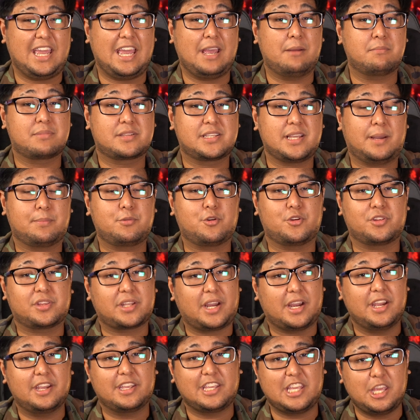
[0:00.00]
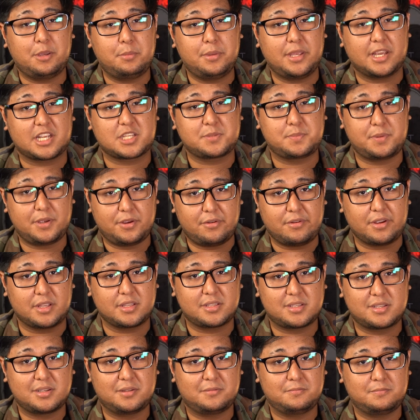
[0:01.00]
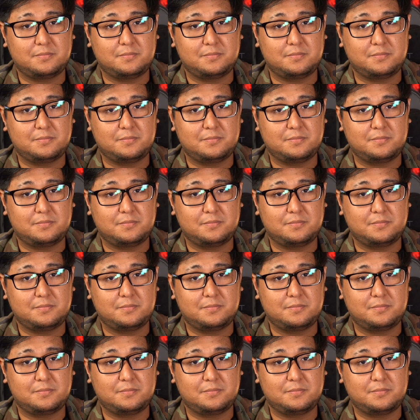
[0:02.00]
amps up your entire gaming experience.